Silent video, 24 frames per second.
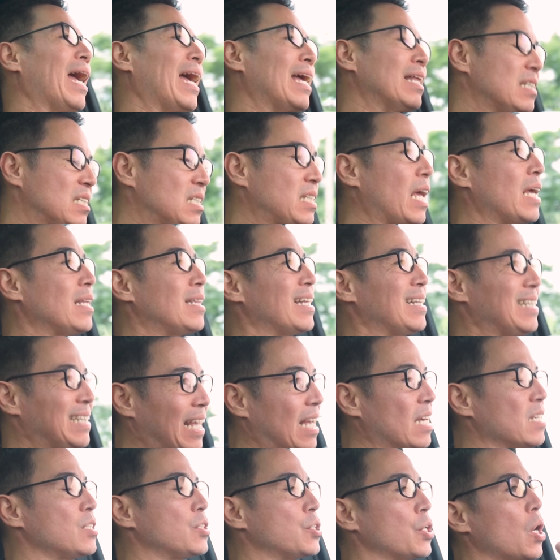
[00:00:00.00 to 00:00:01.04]
and say that
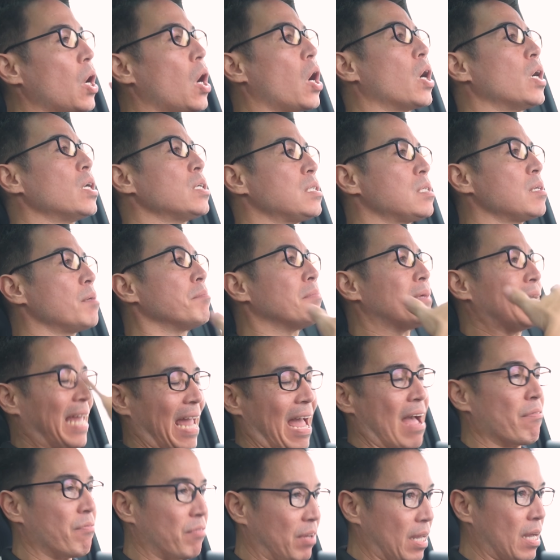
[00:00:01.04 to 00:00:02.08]
yes, there are some
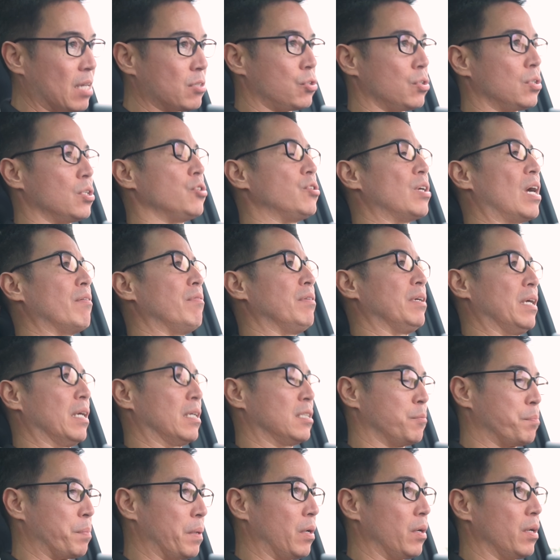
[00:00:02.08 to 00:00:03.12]
caveats to the driving
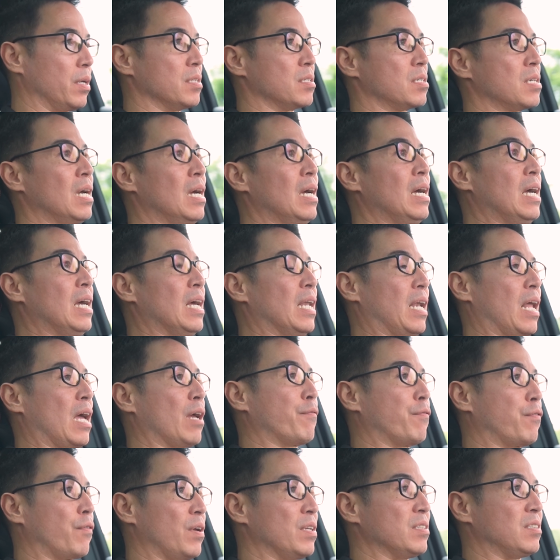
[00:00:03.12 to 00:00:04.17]
experience.
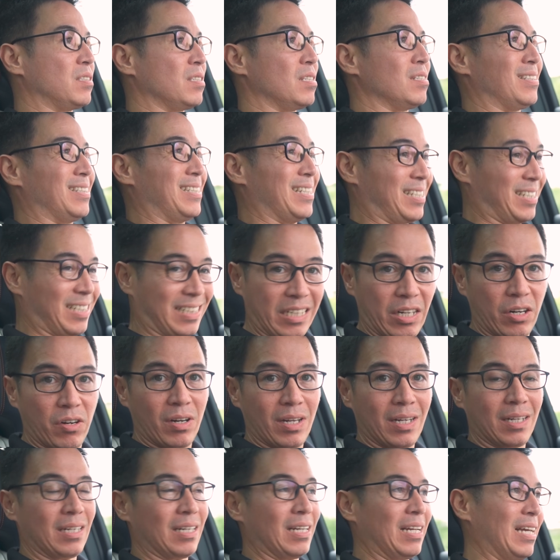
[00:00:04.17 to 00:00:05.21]
Like for instance, the
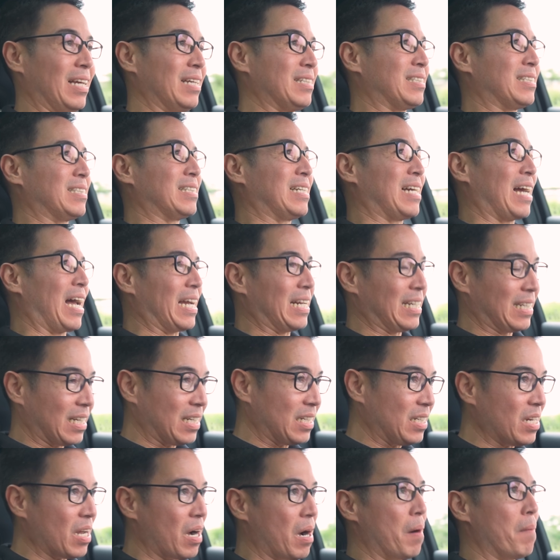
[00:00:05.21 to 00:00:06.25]
steering is kind of
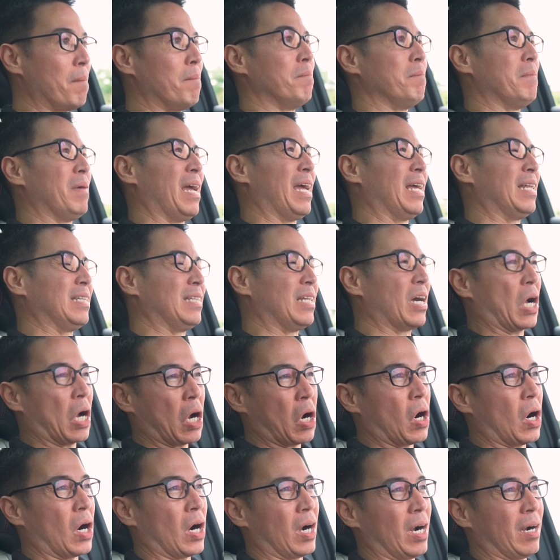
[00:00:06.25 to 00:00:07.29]
numb and the
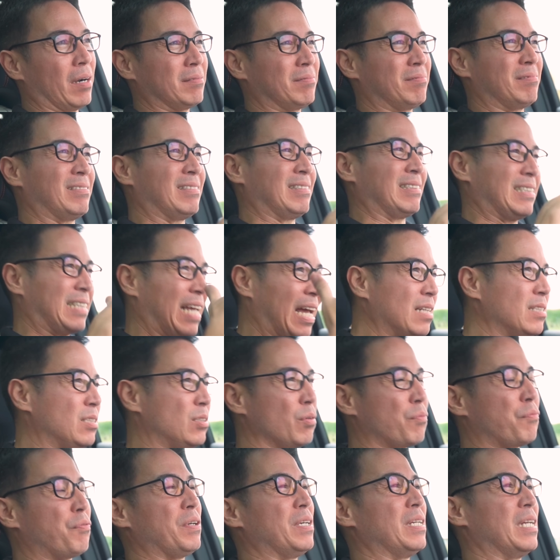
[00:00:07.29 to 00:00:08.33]
car tends
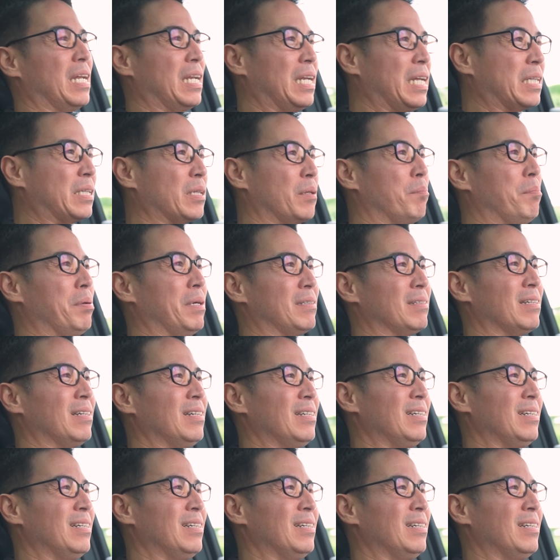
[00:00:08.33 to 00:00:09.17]
to feel a little bit,